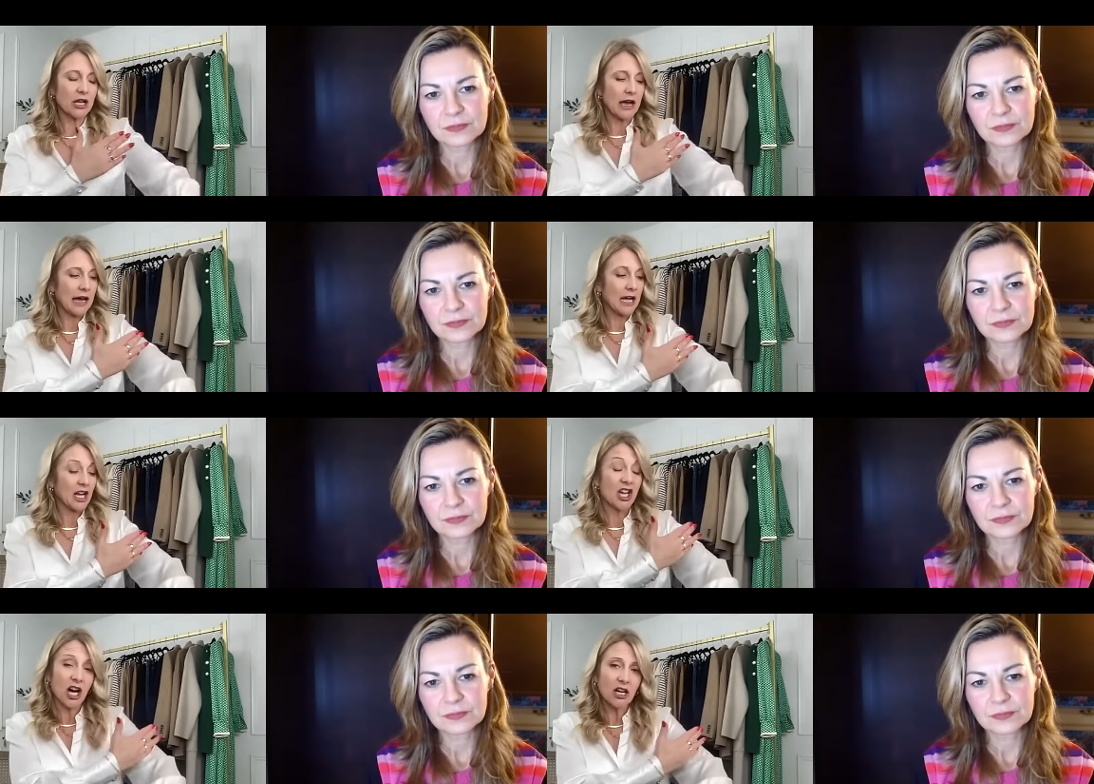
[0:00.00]
Speaker 1: uh,
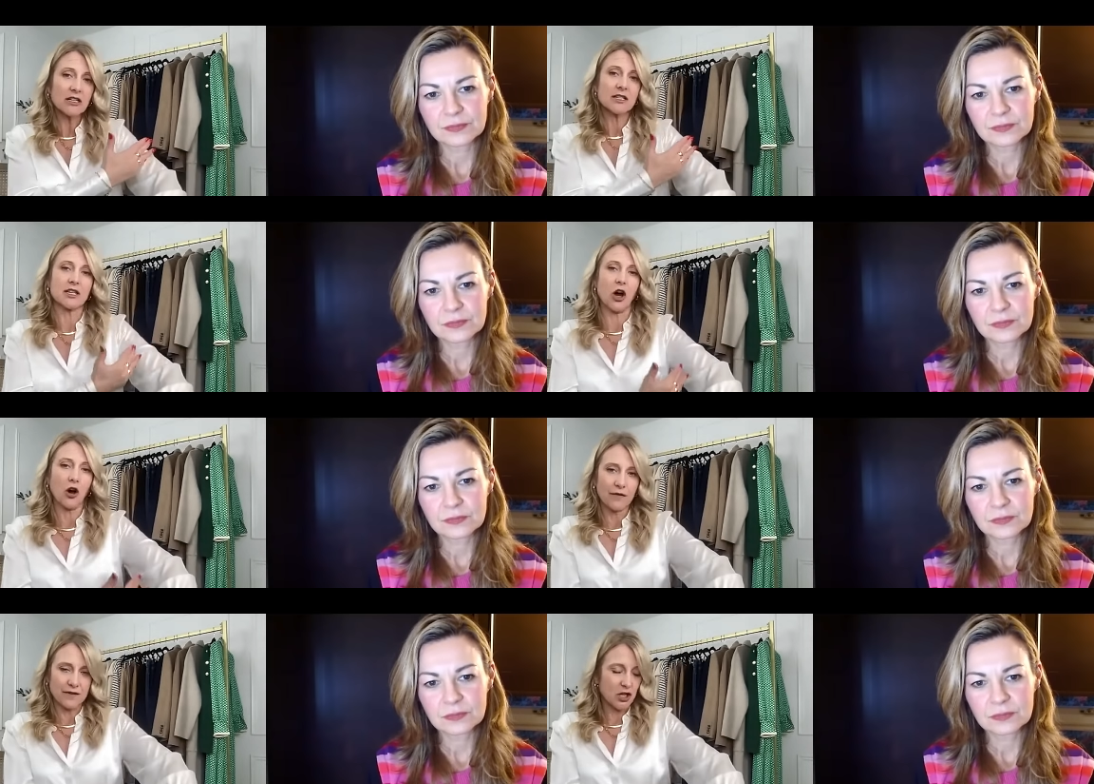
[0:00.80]
cut
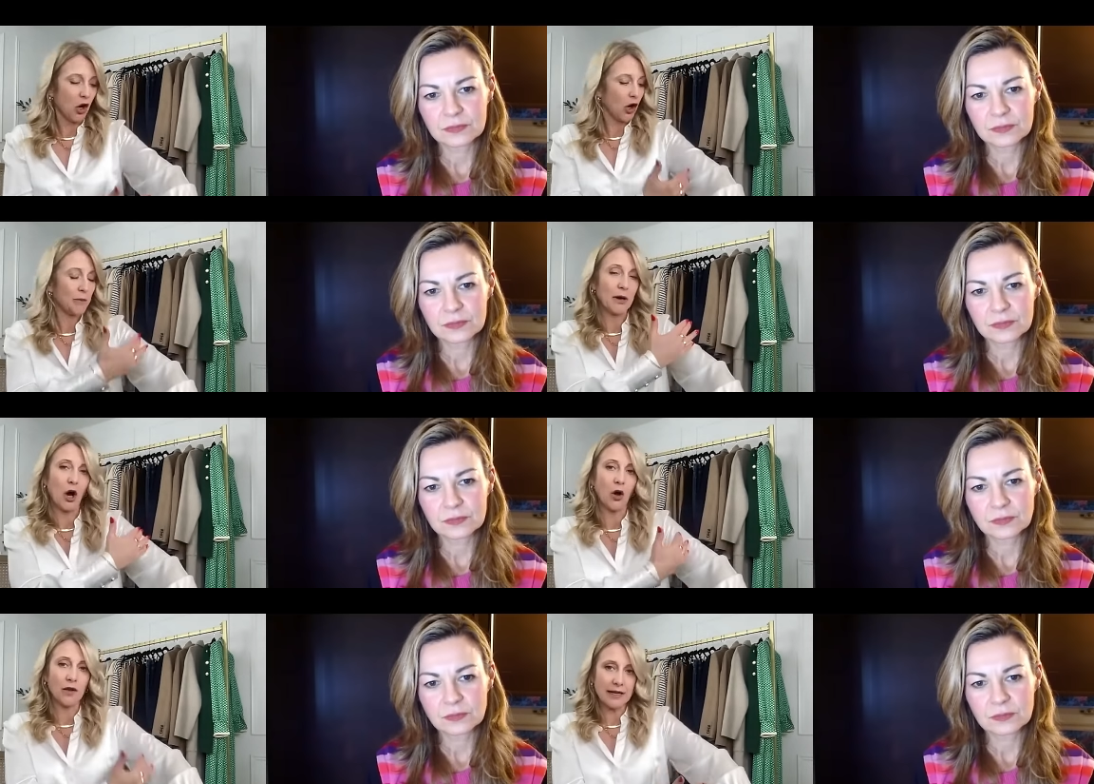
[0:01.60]
of top
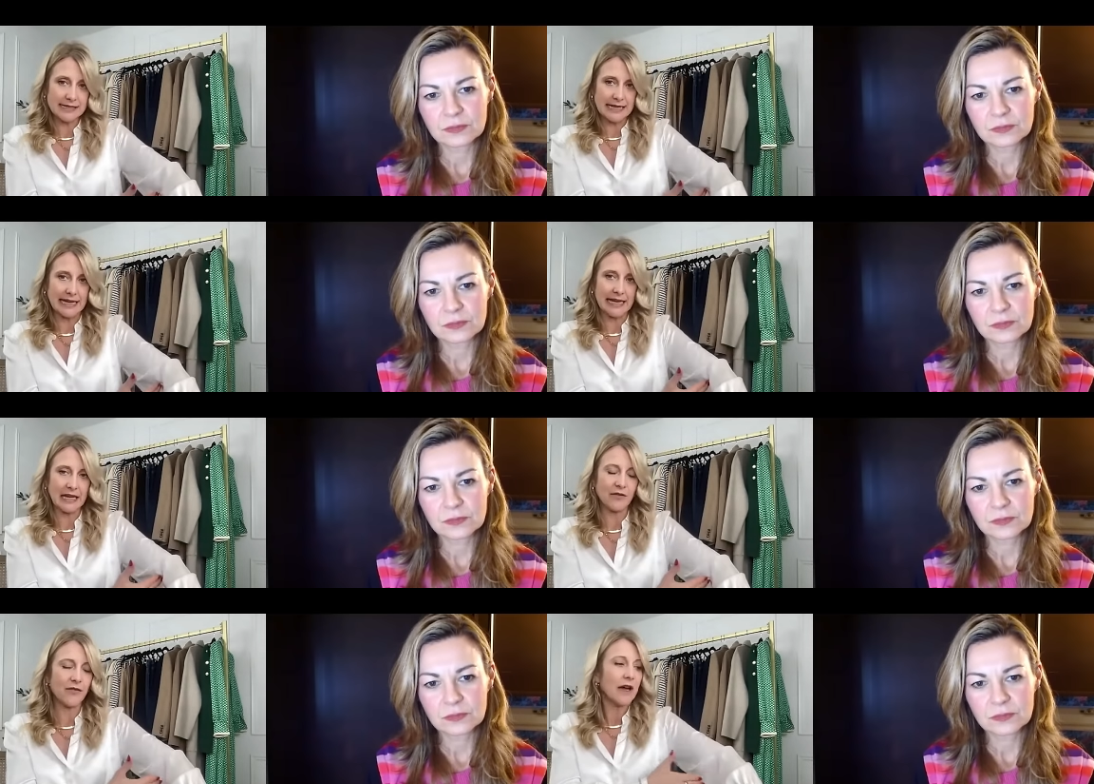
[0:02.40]
on a
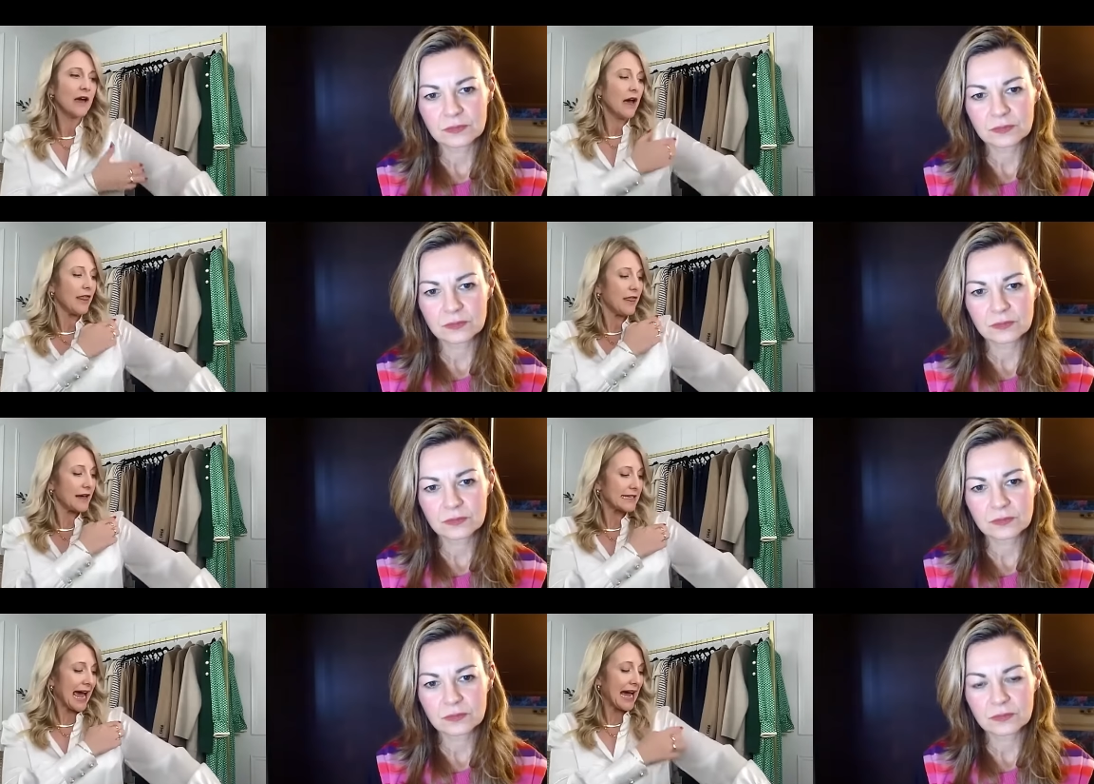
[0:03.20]
sleeve
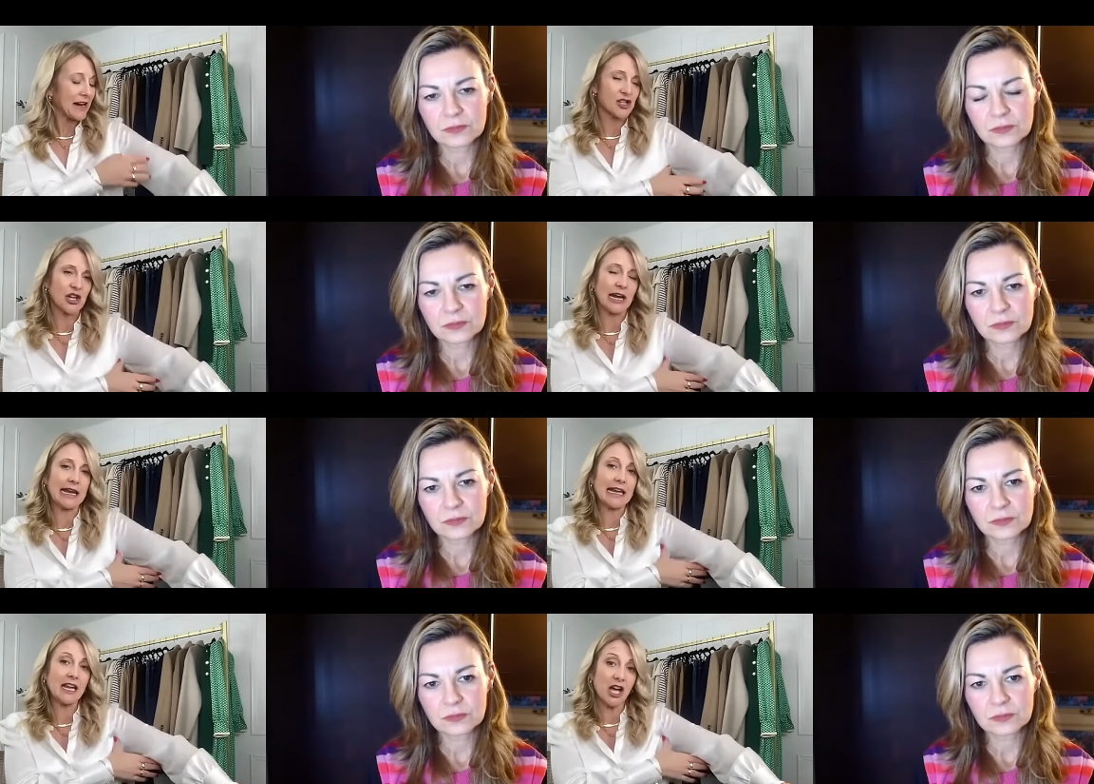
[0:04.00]
that
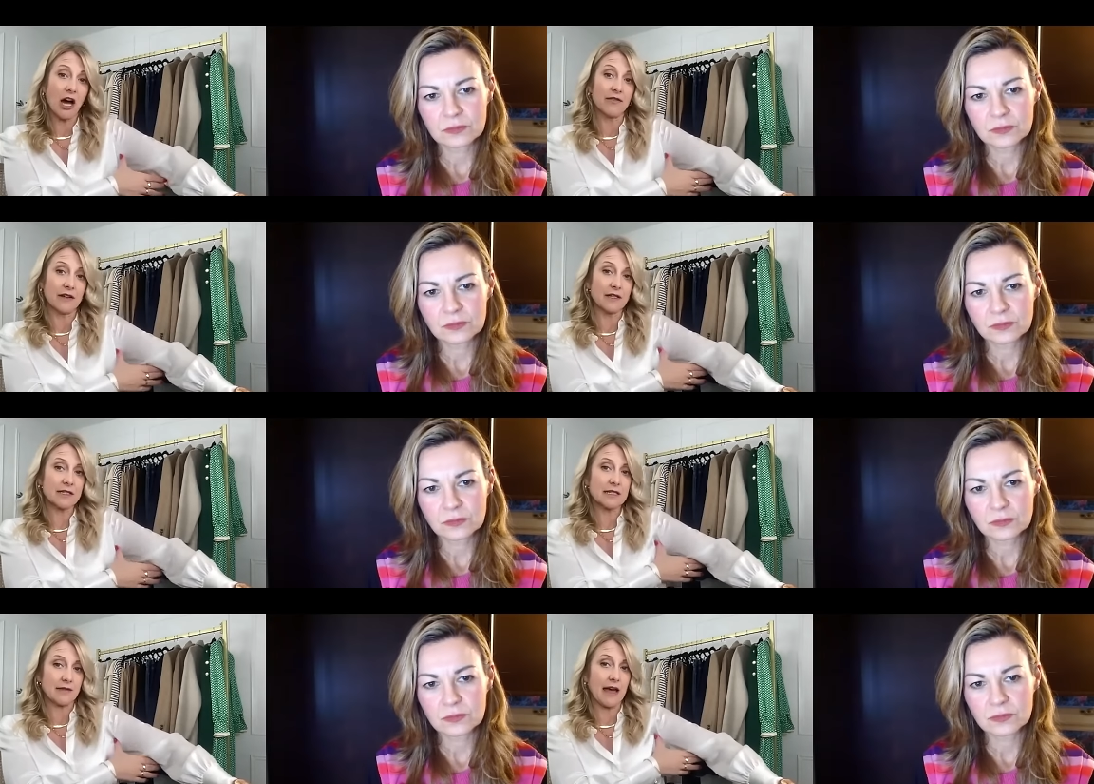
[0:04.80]
actually
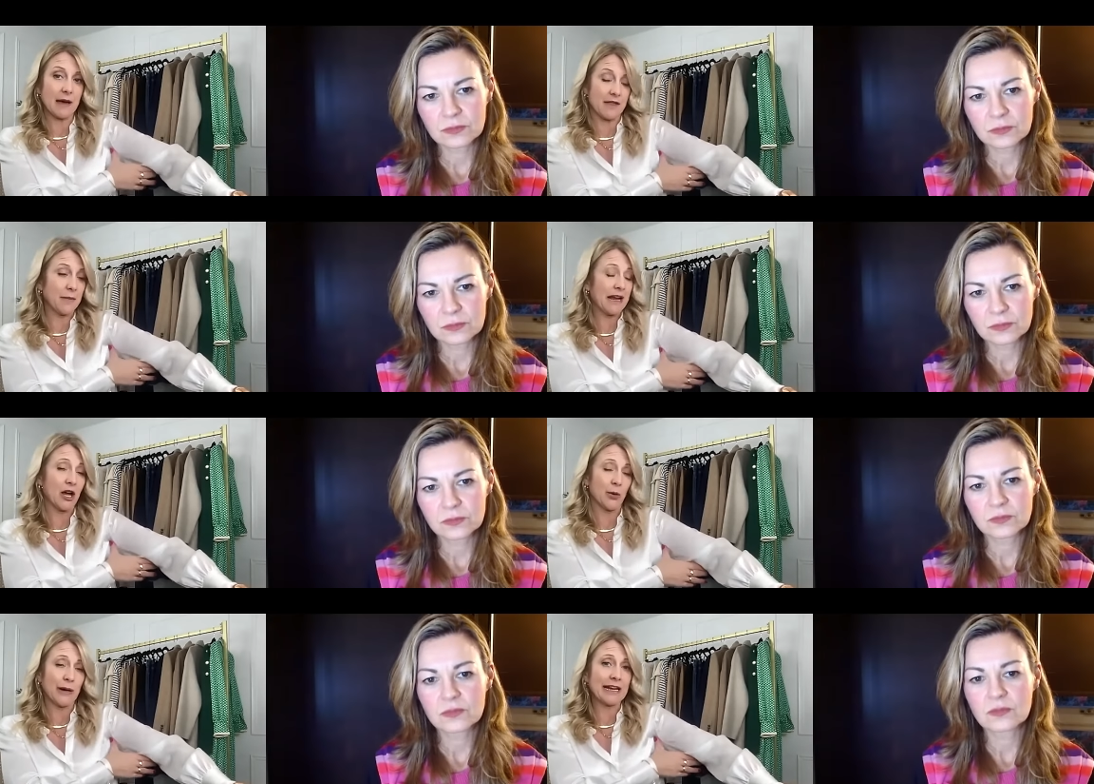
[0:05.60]
covers that the
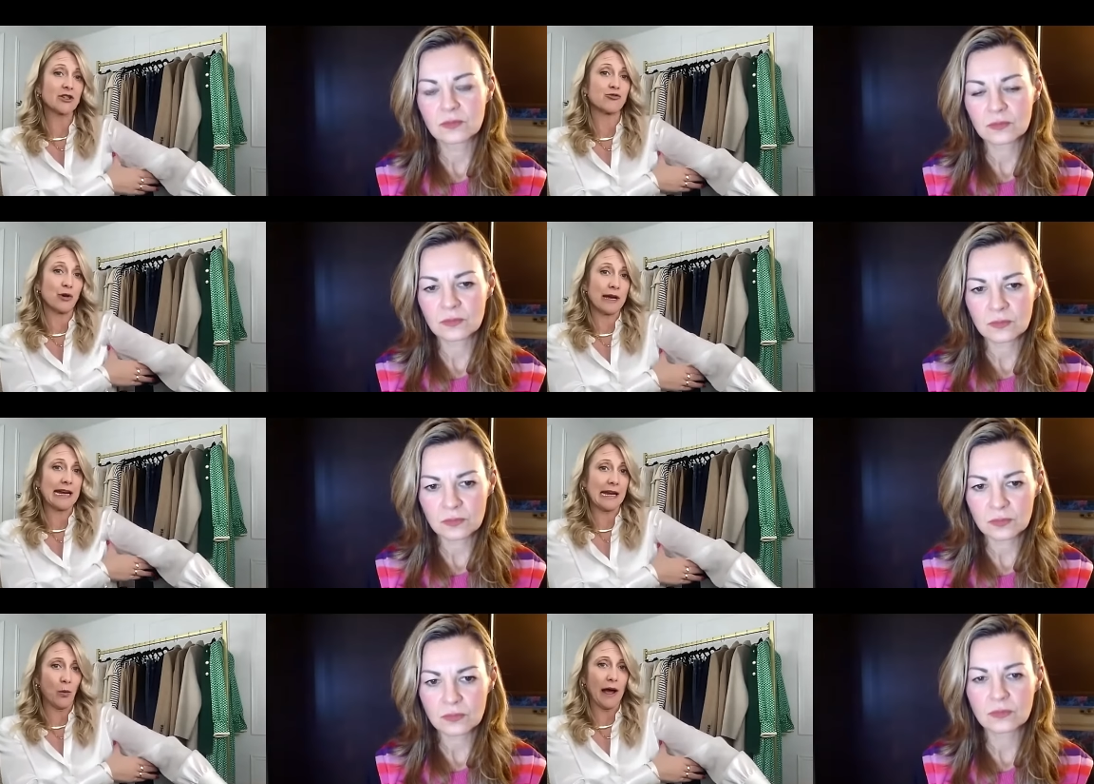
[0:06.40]
bingo wings mm.
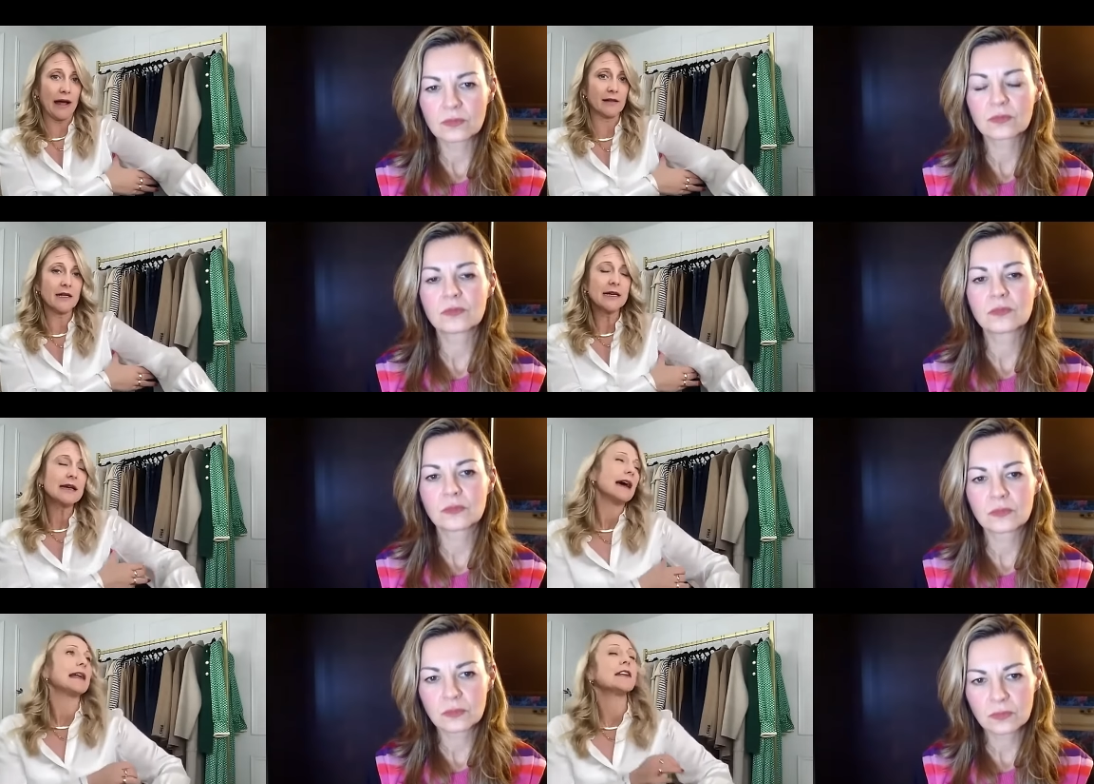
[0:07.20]
really well.
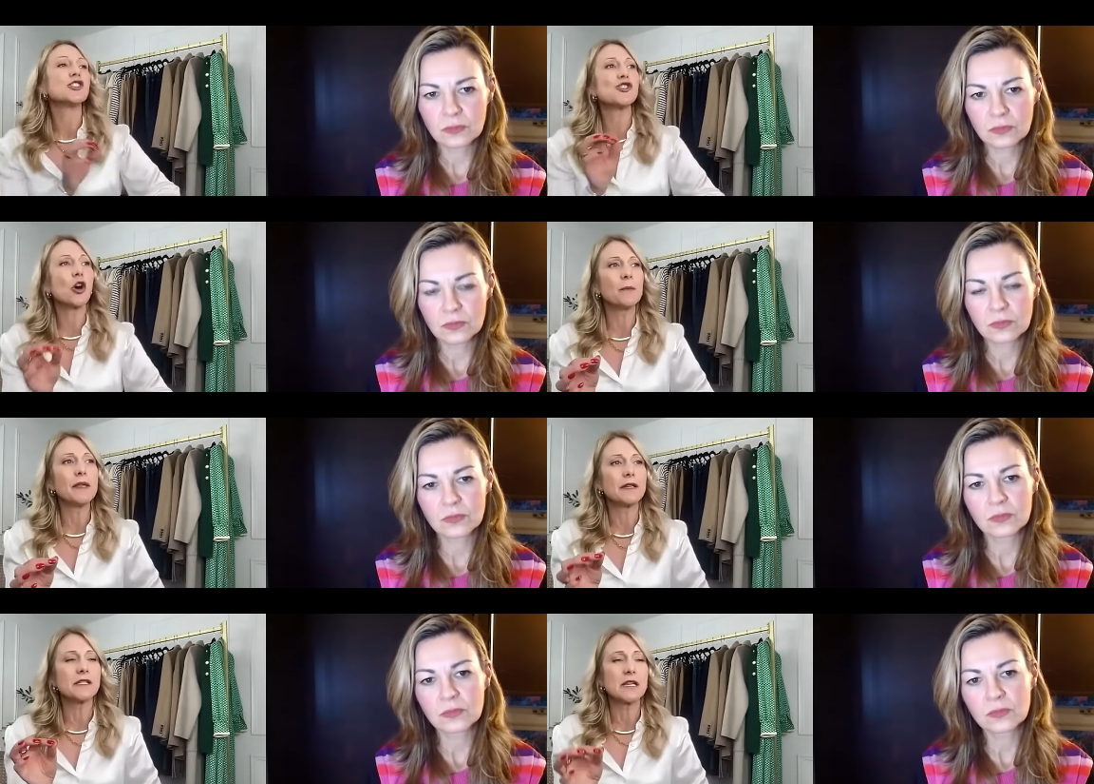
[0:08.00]
And a shop
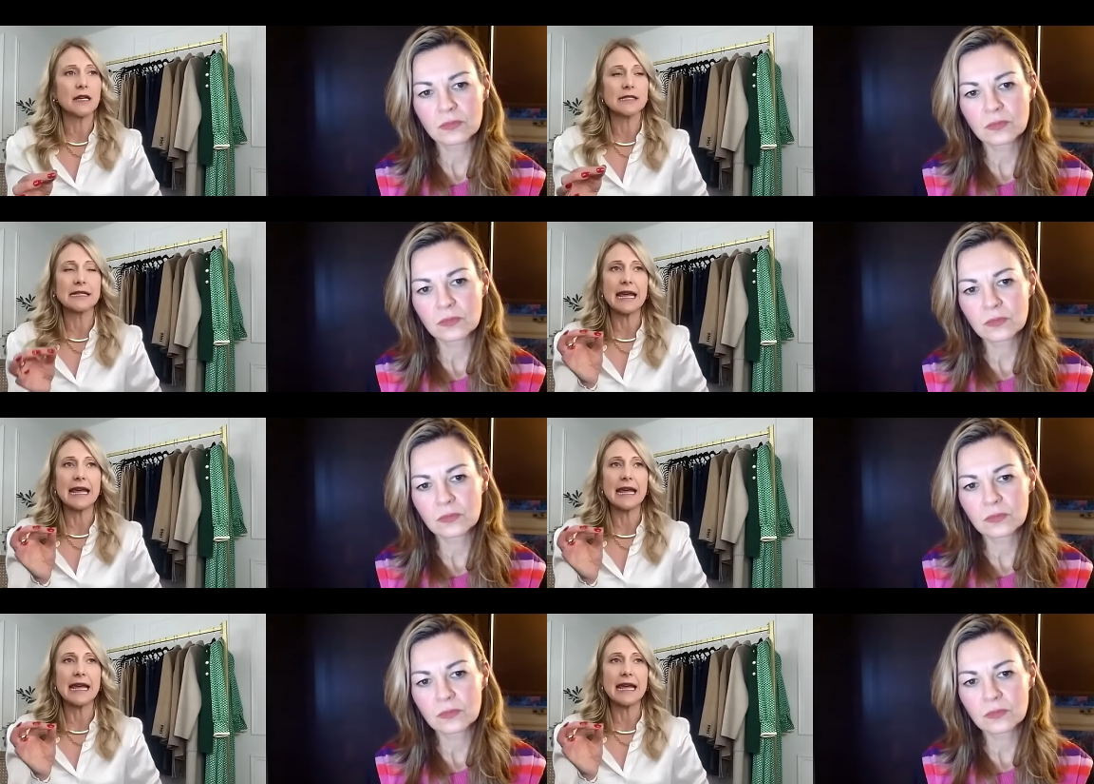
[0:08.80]
that does it